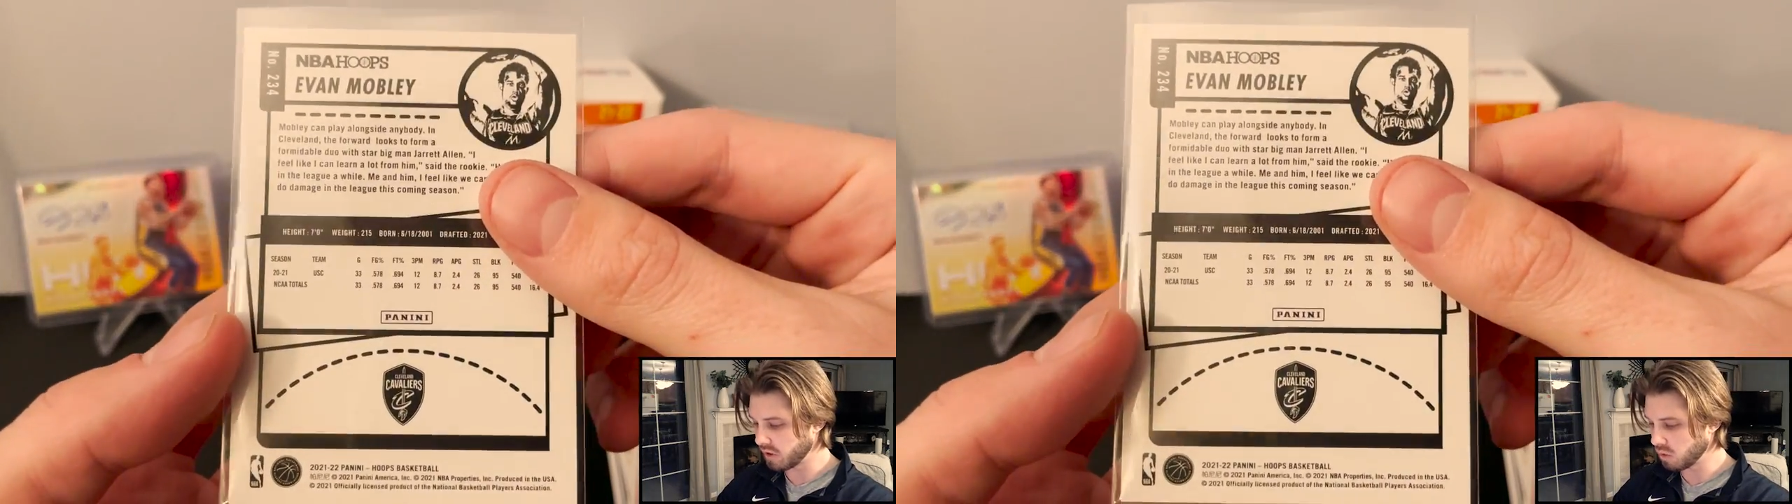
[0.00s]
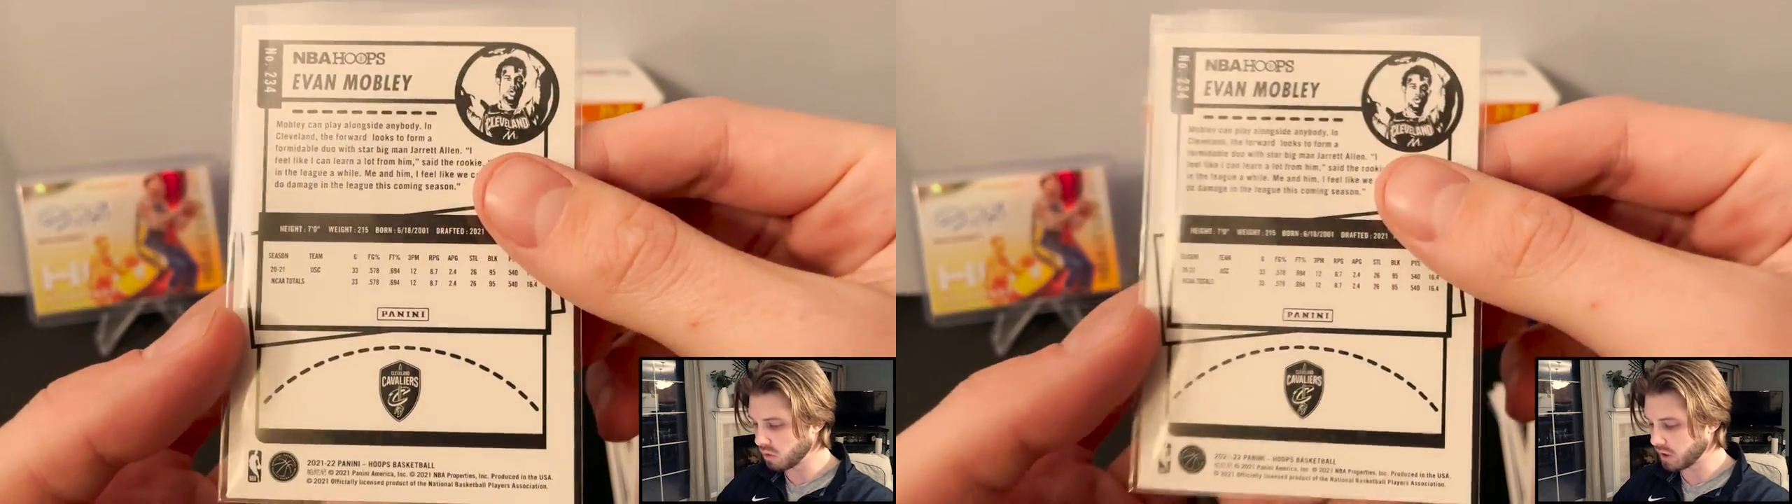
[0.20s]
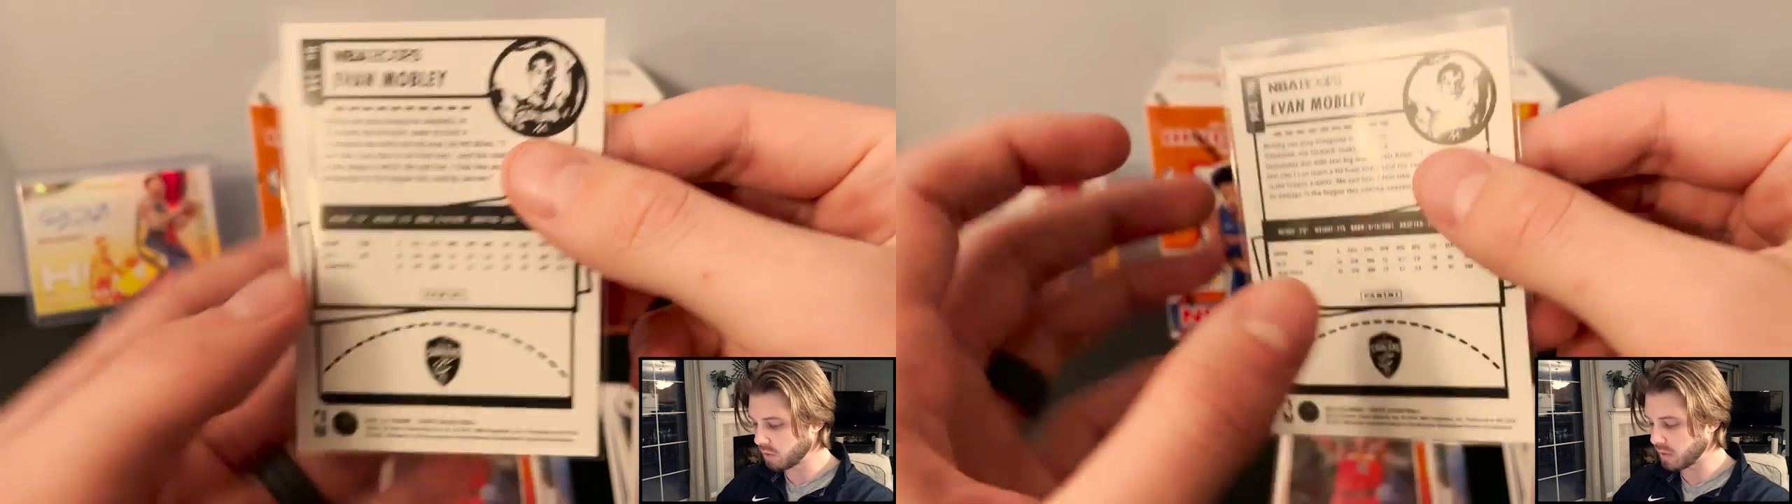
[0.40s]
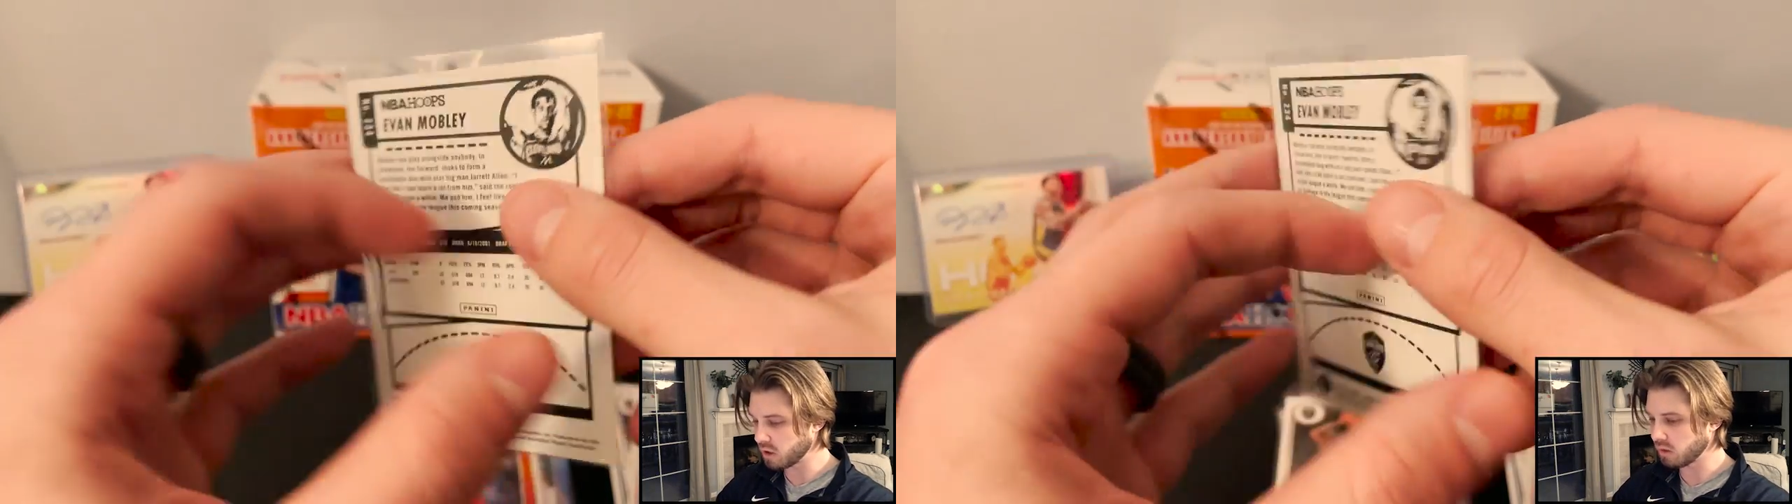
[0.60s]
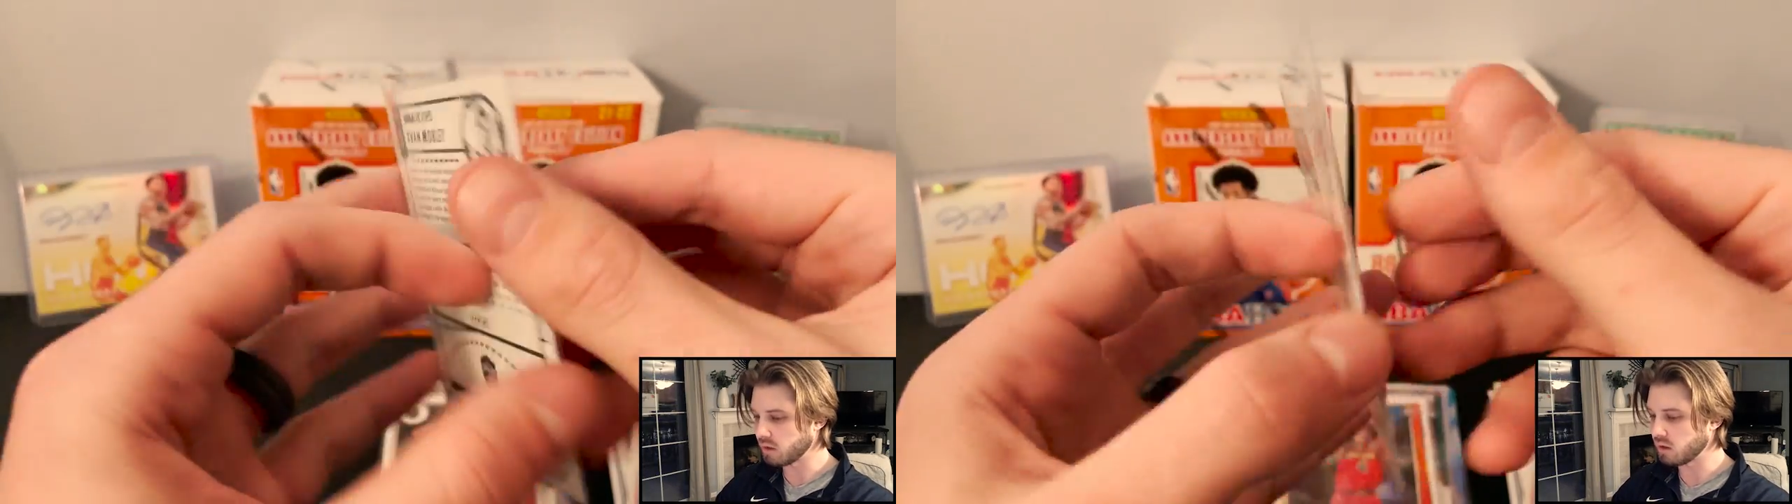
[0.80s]
cool to get a
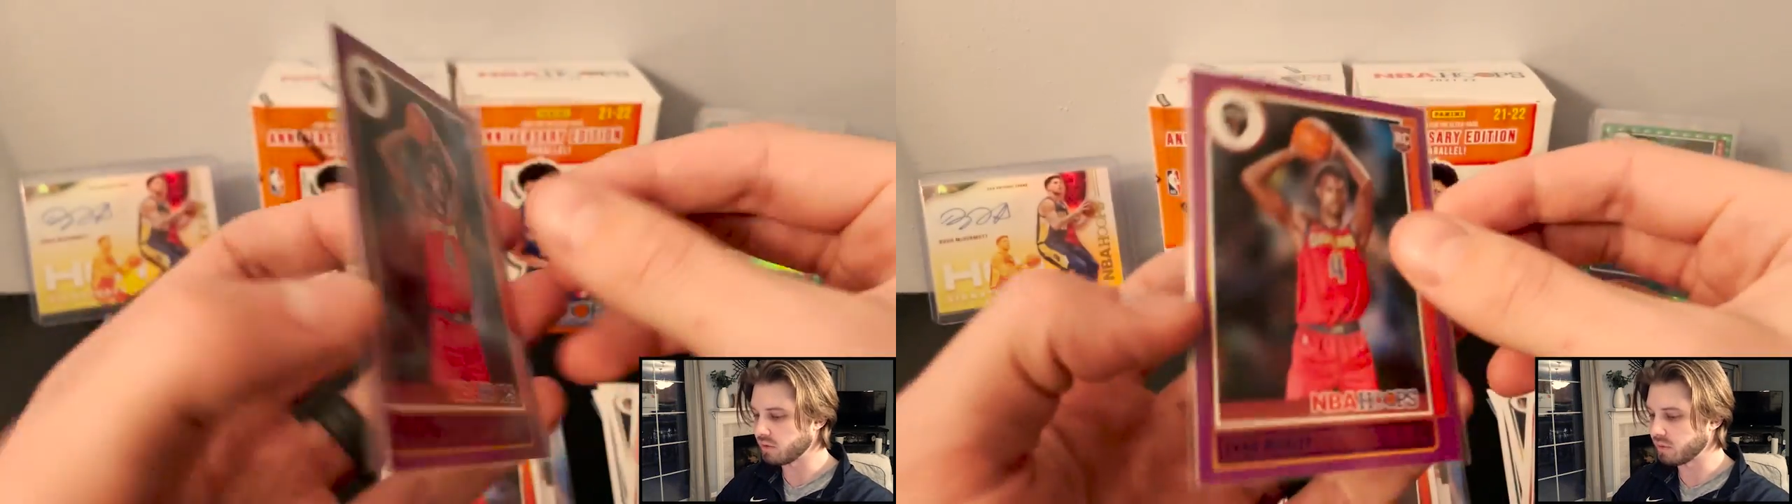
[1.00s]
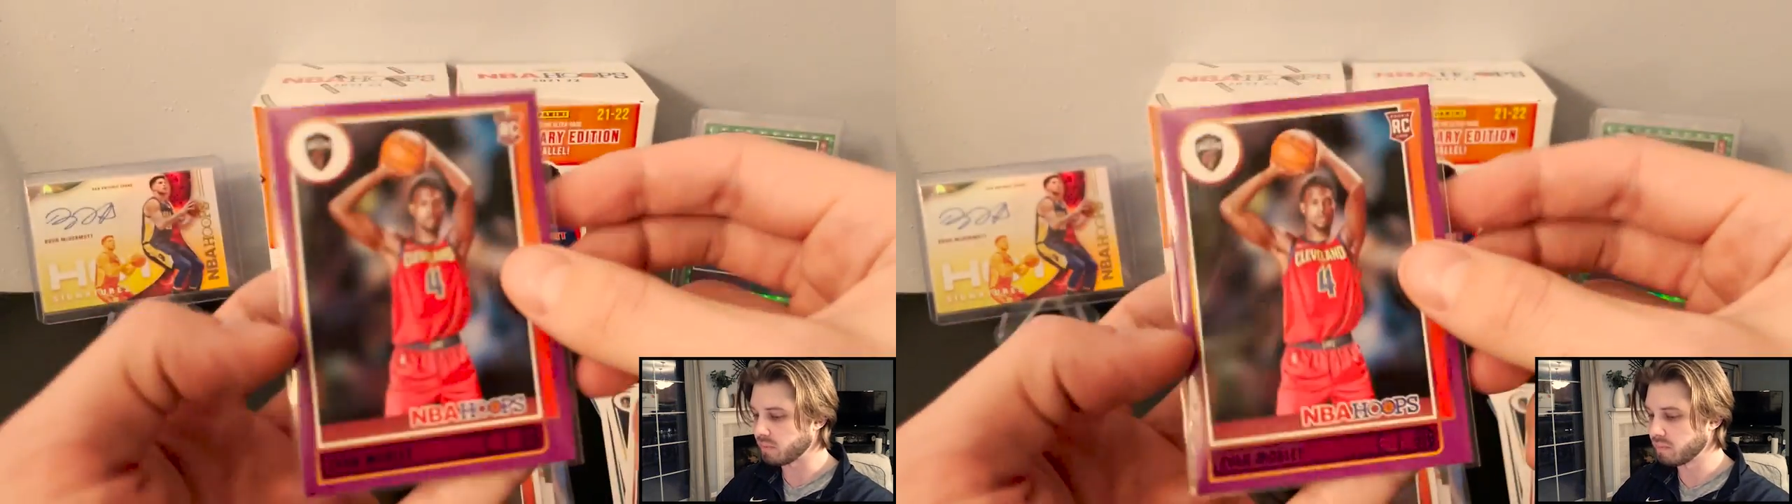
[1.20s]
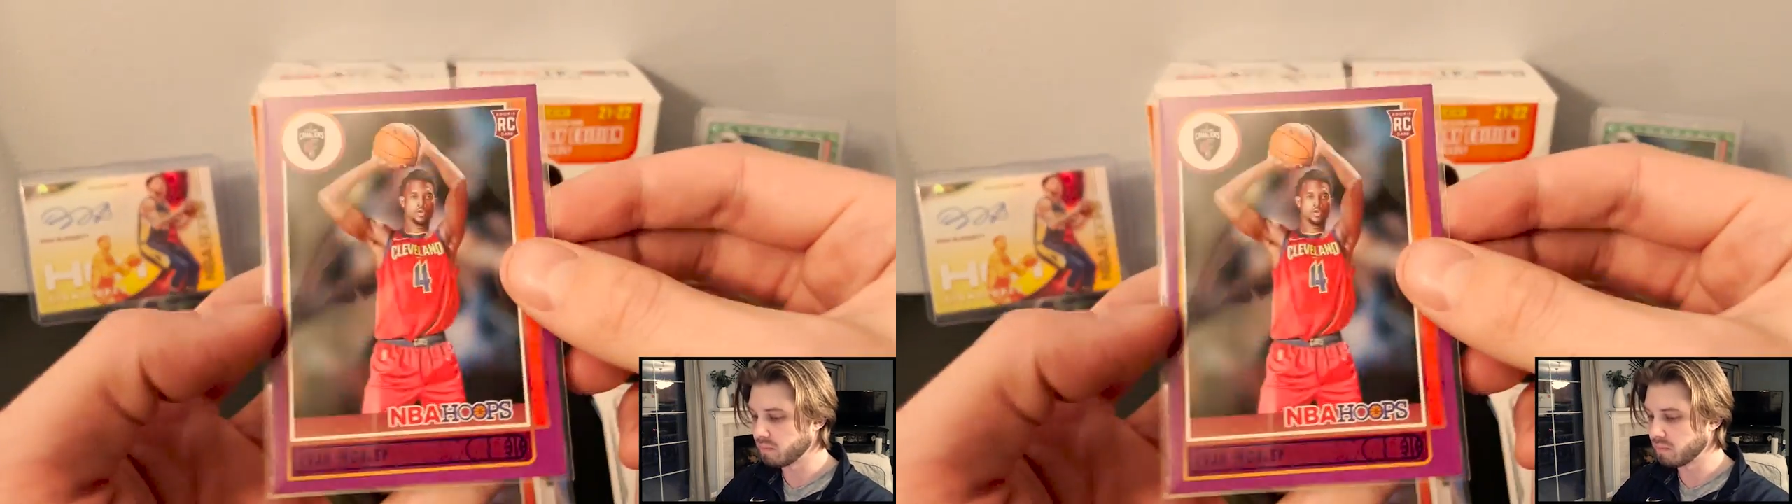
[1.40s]
parallel of him.